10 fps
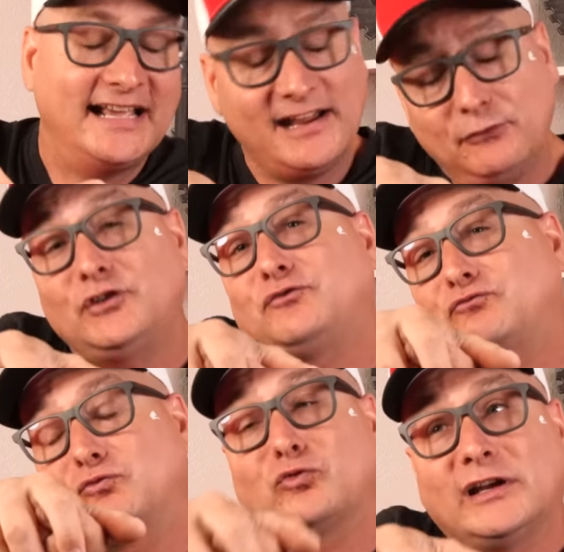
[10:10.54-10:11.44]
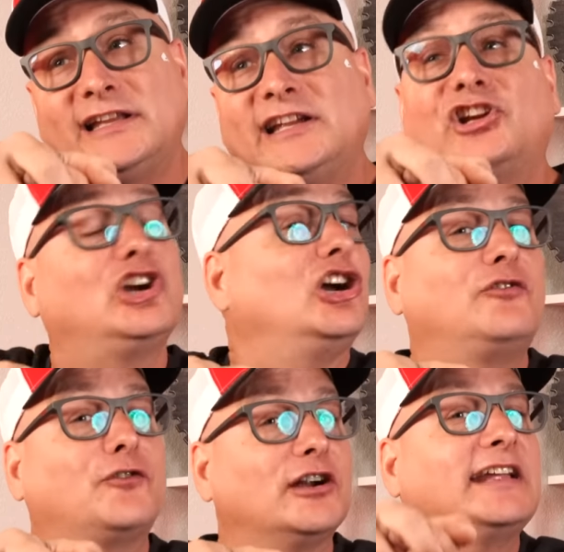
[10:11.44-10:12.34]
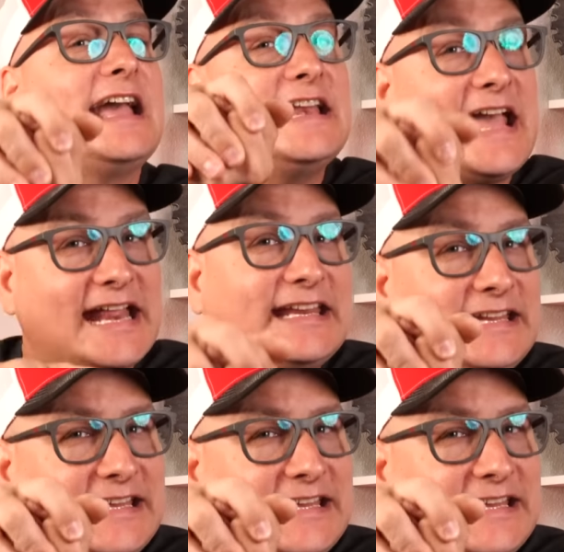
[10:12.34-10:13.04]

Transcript: And it was really good for, again, any